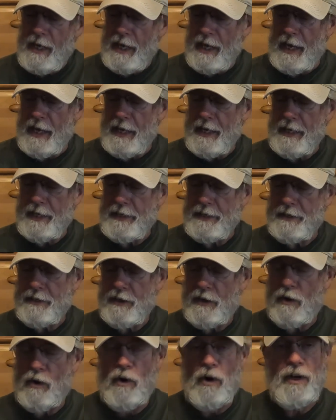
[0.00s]

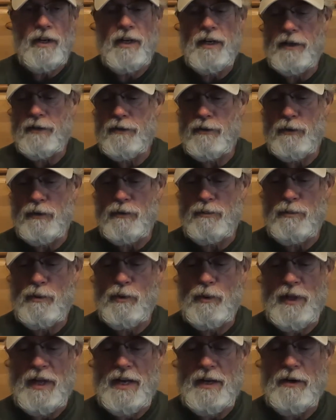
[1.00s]
And all I got to do is
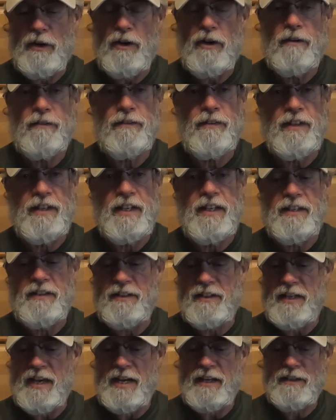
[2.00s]
pull that off and
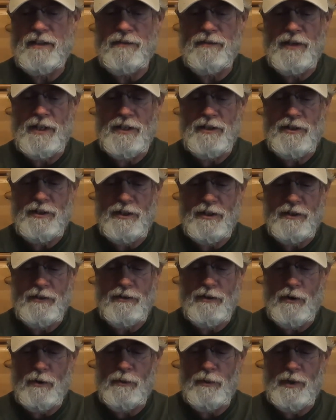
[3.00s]
hit the activation.
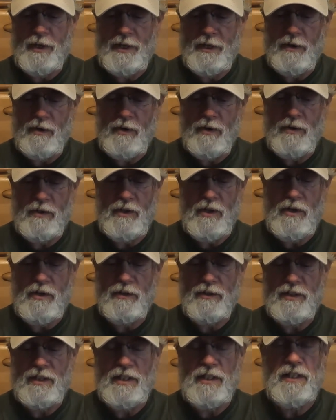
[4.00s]
It's already all
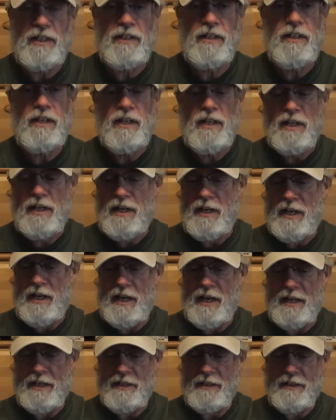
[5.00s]
logged in,
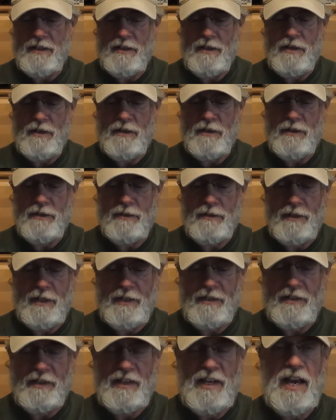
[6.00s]
and
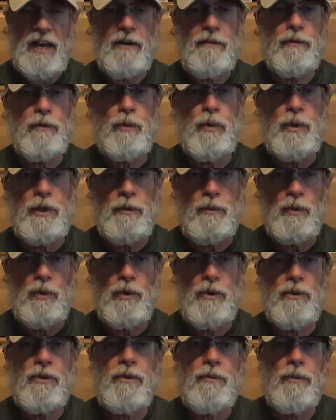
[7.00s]
the cavalry
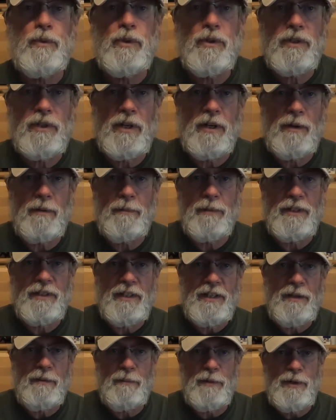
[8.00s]
will come
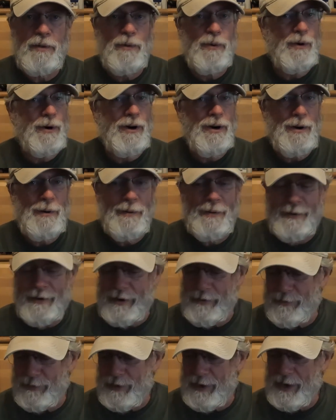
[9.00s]
and get me
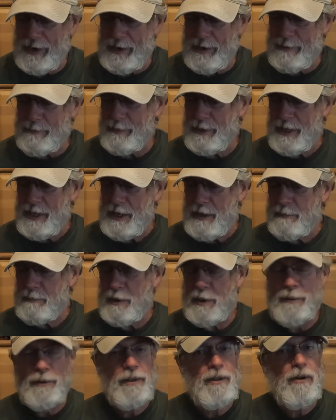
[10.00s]
wherever I am.
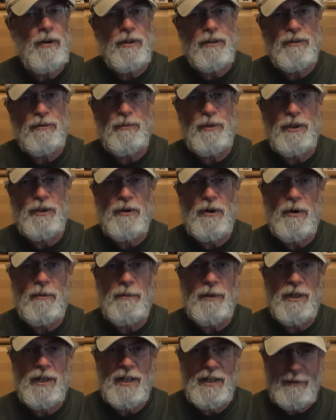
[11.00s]
Probably cost me an arm
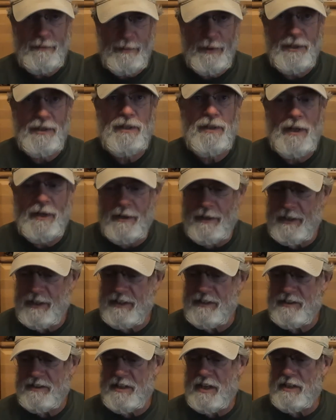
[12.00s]
and a leg, but at
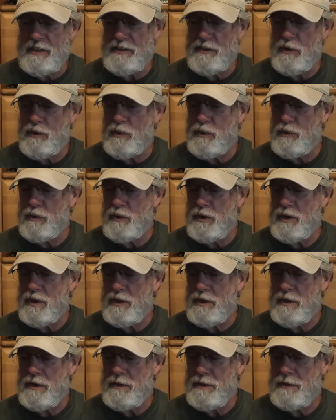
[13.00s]
least I
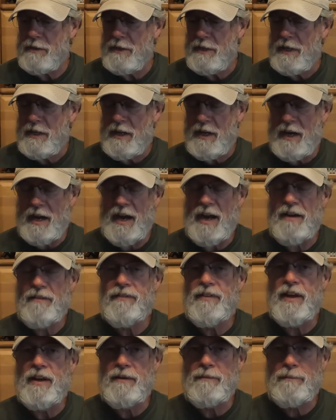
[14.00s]
know I
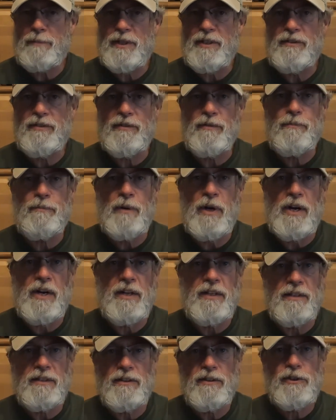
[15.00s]
have that peace of
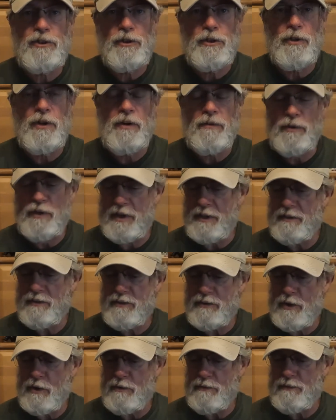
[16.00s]
mind should everything
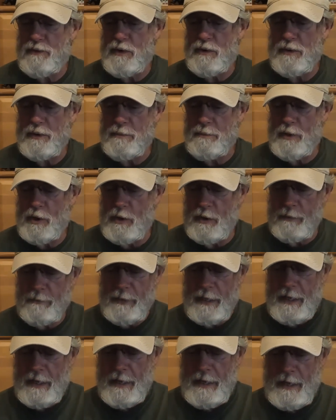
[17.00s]
start falling apart.
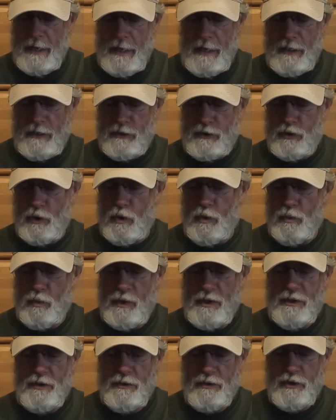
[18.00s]
So
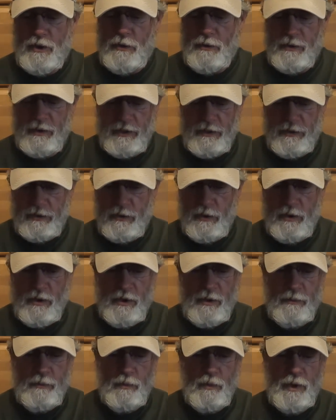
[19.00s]
when you turn this
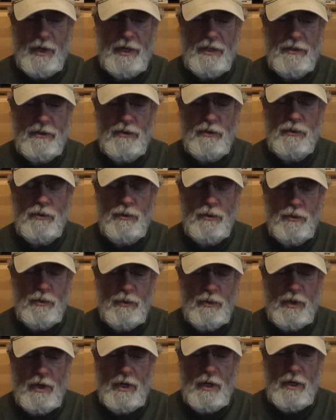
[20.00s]
on, what I
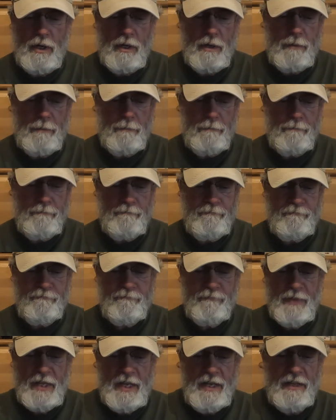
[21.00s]
do, the
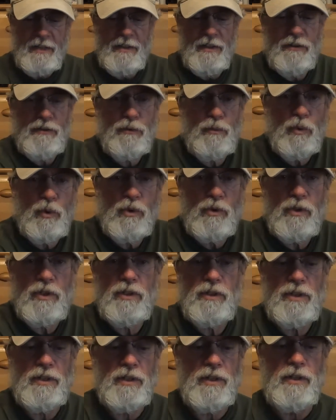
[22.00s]

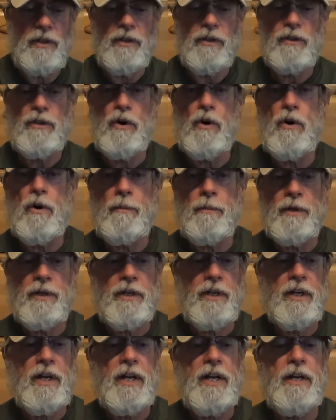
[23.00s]

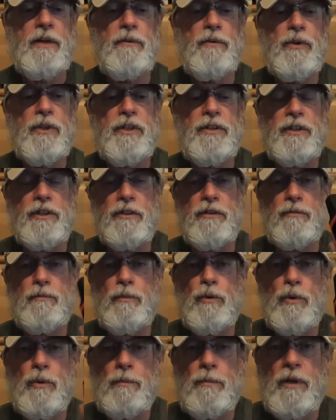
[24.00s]
Garmin InReach
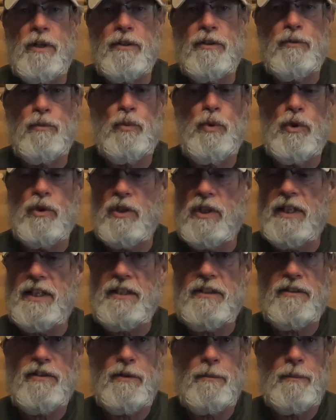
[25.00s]
Explore Plus will
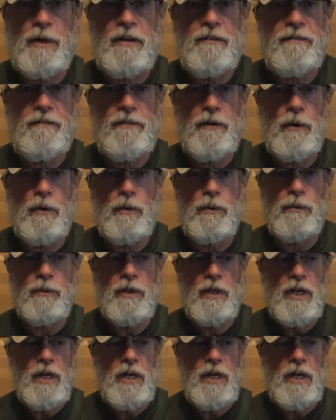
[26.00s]
link to my phone.